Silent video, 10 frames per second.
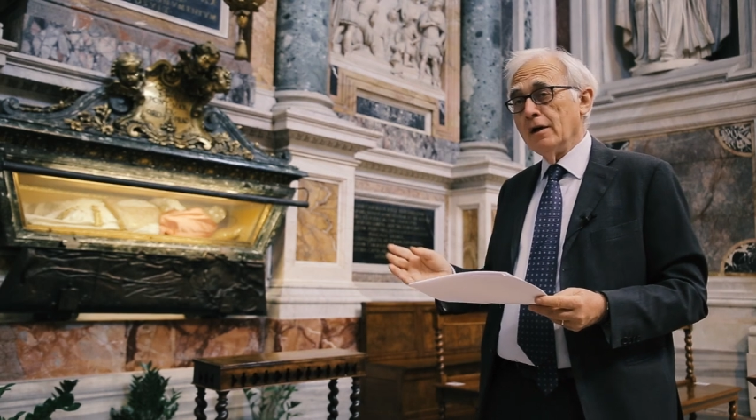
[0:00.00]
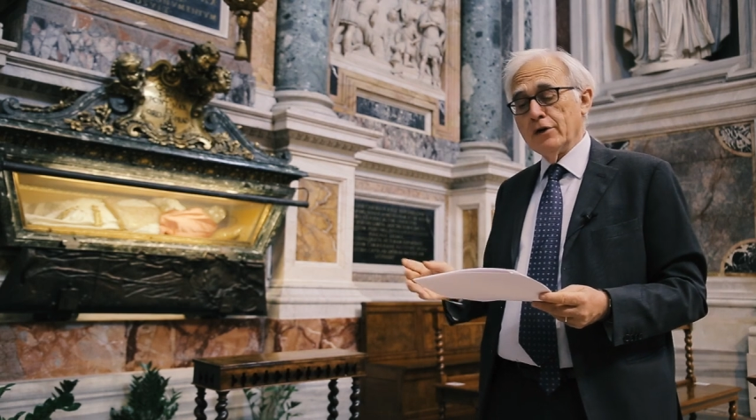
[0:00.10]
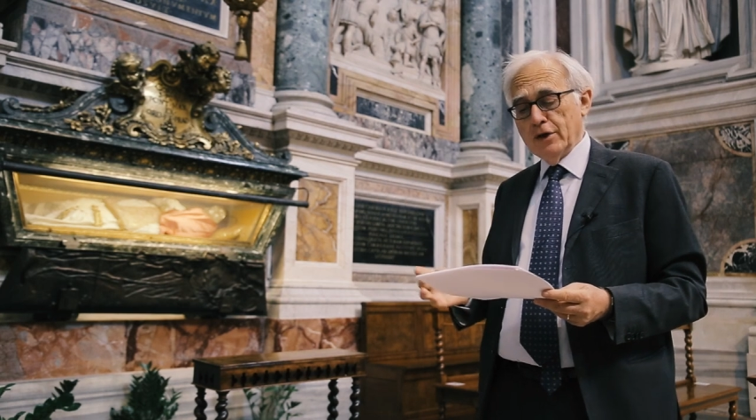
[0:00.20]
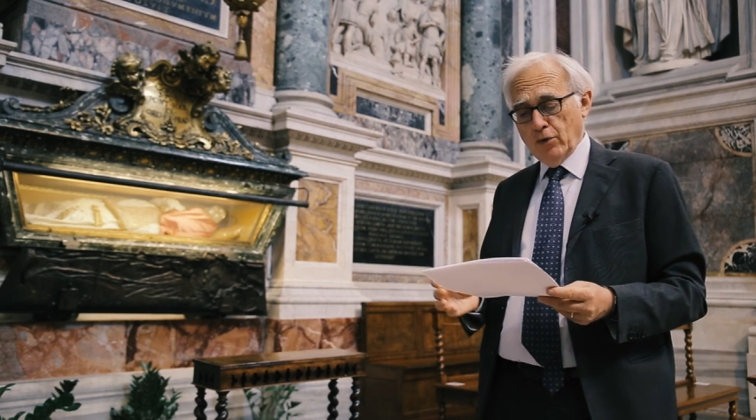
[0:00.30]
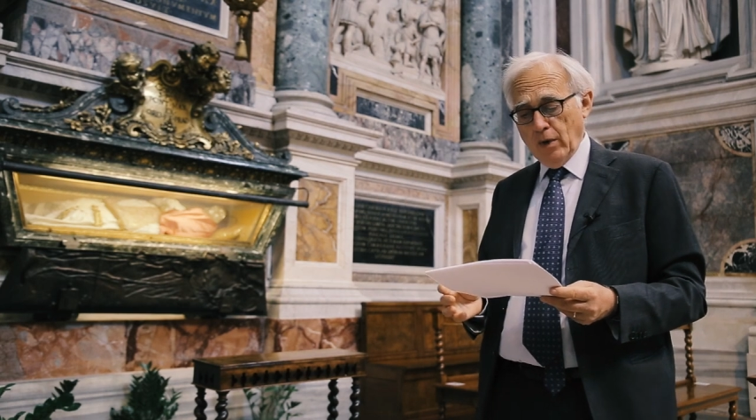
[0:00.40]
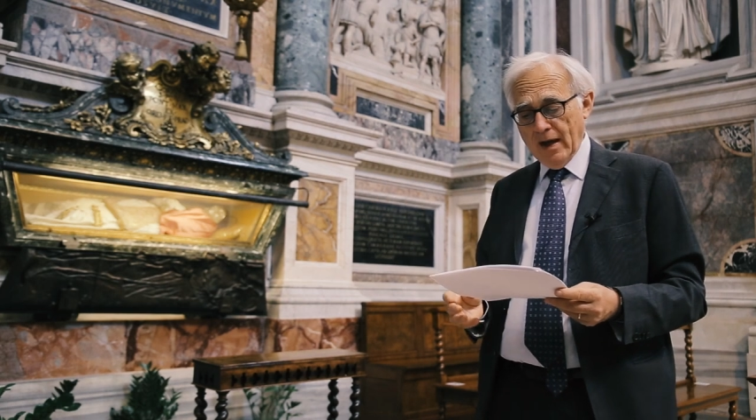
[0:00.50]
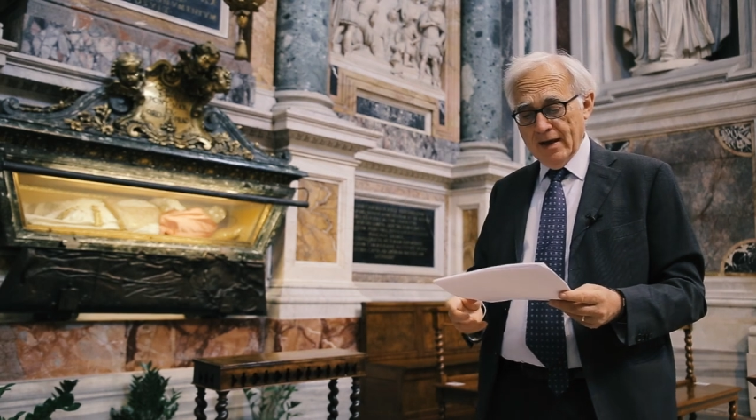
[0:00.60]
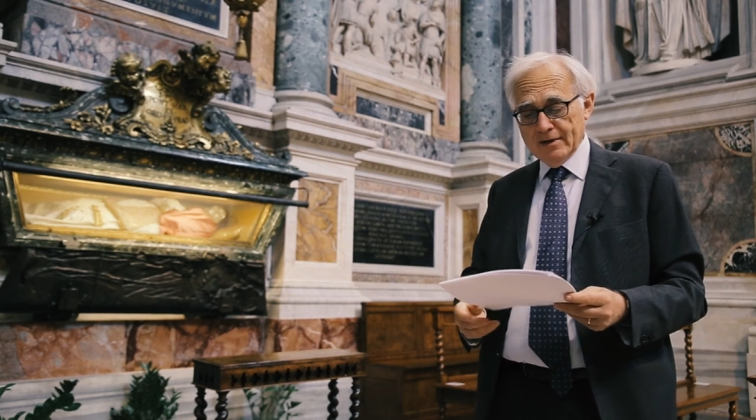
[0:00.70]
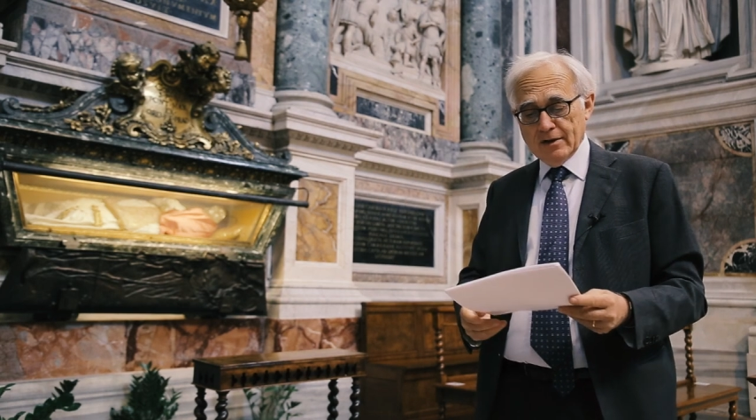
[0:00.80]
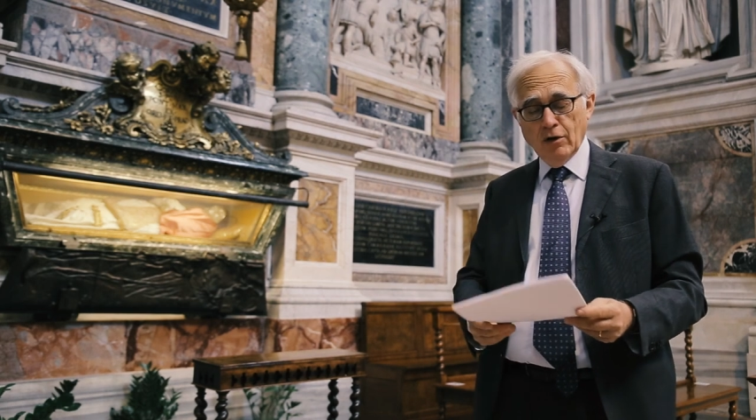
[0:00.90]

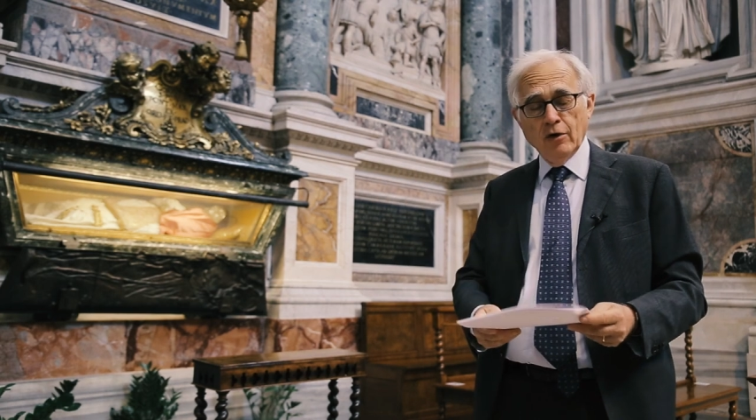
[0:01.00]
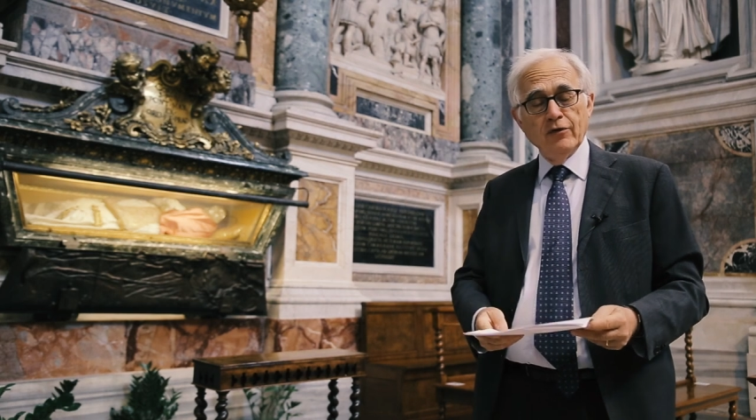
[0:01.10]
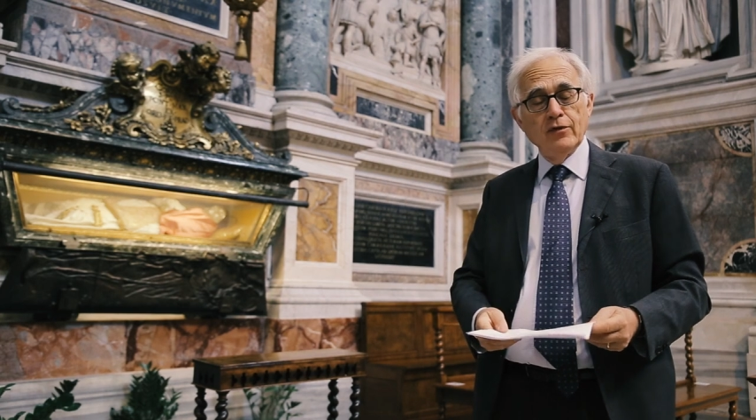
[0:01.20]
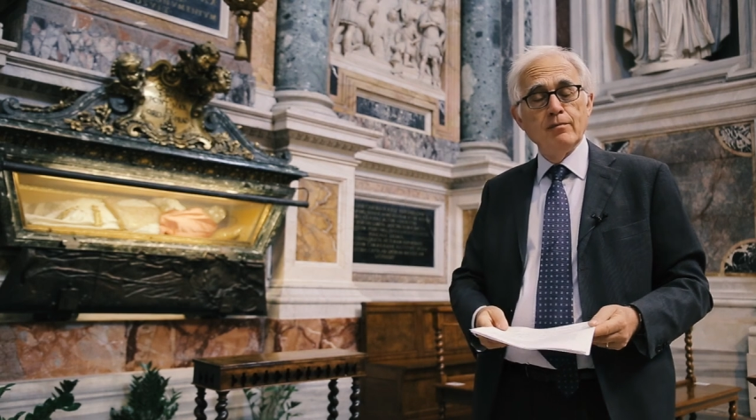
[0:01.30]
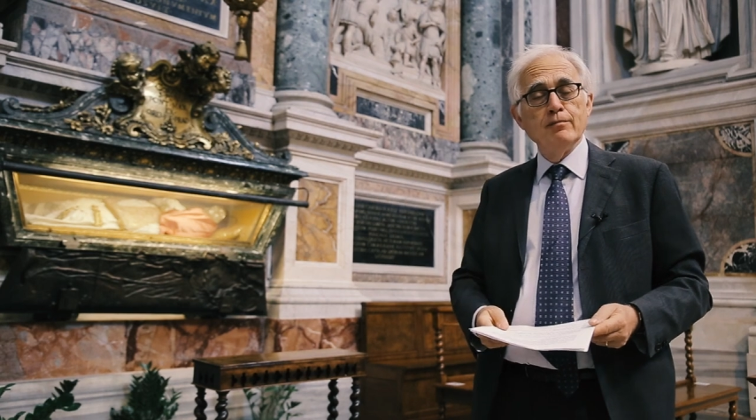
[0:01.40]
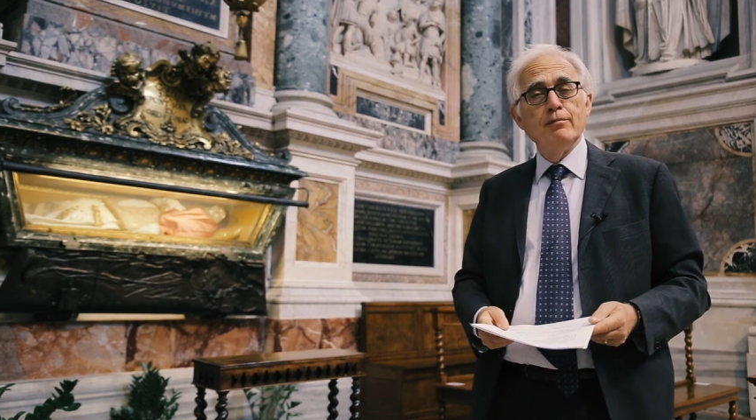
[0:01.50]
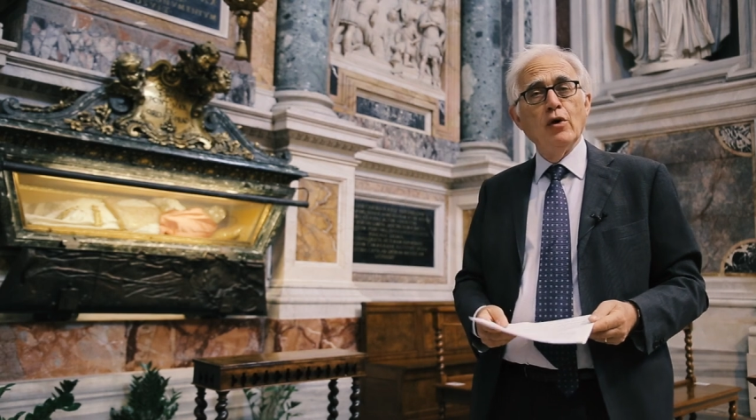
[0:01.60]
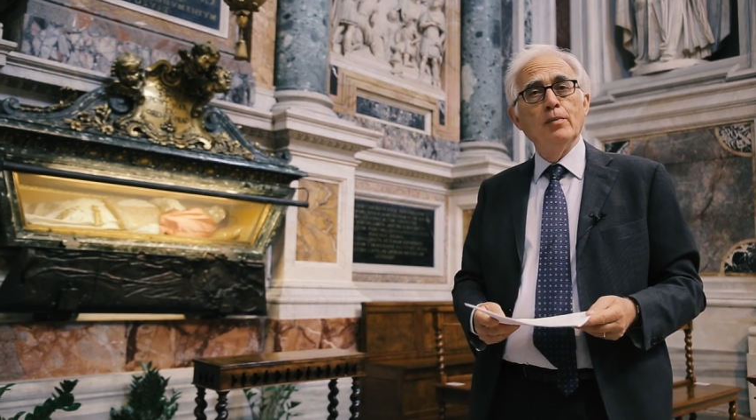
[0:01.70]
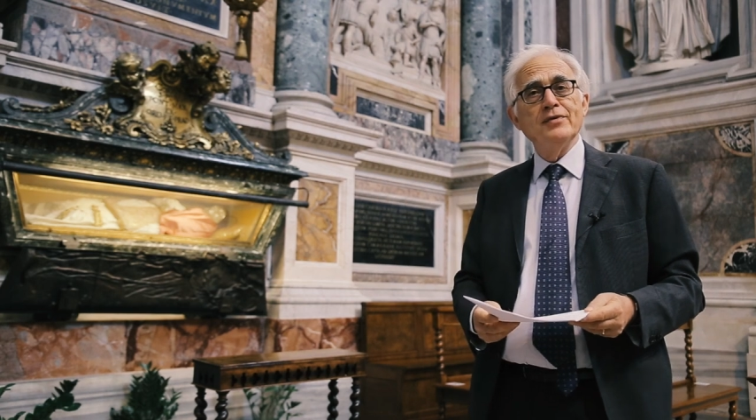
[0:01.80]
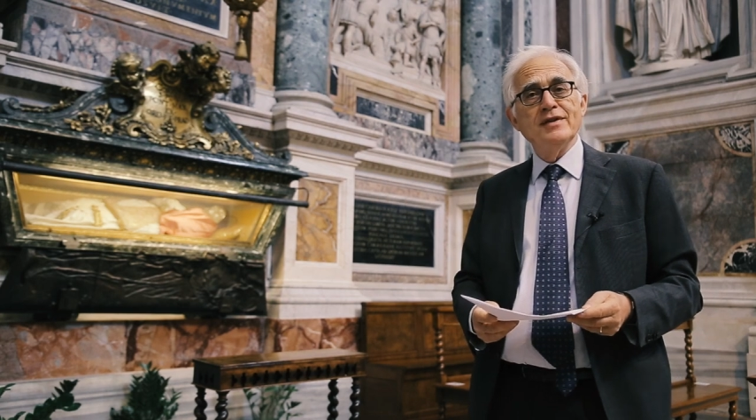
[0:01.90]
request of Pope